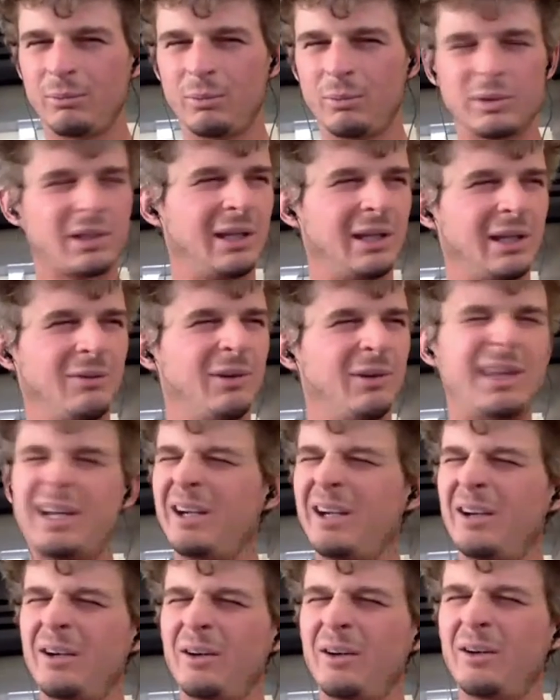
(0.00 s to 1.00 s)
I even
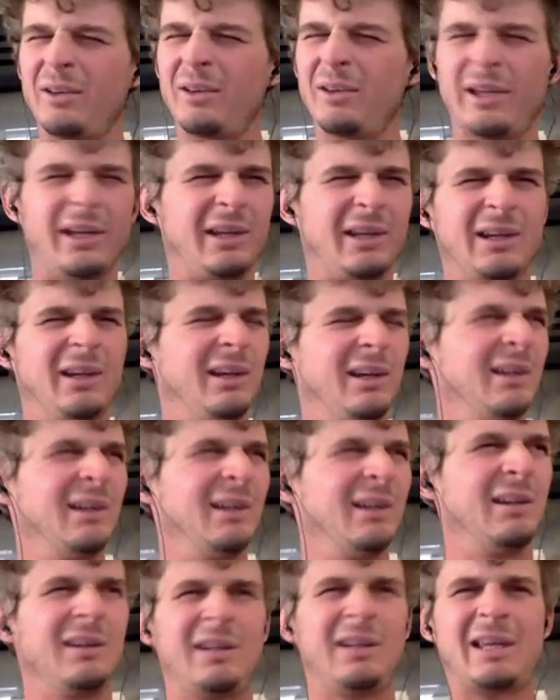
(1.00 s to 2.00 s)
there?
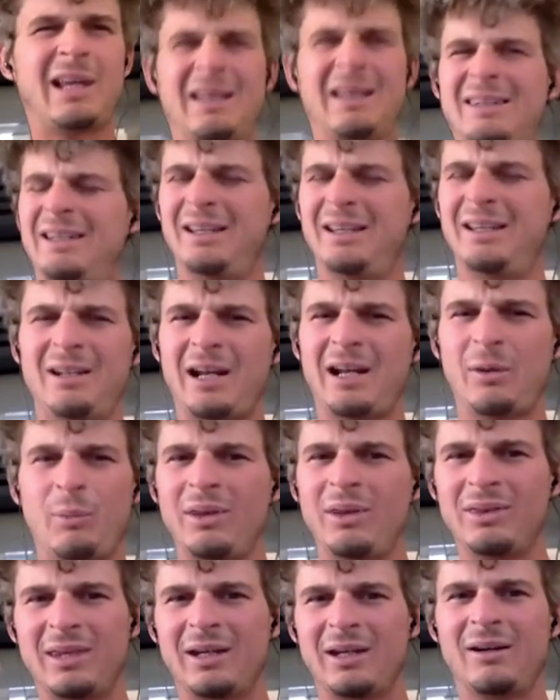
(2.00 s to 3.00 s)
I
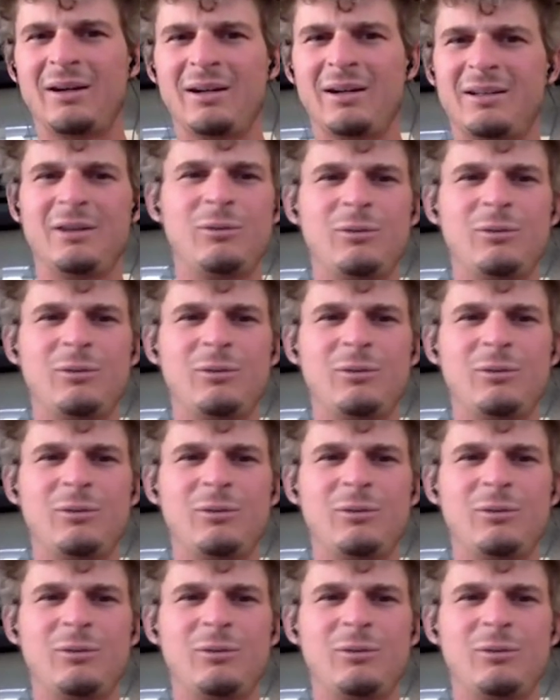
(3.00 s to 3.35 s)
went there,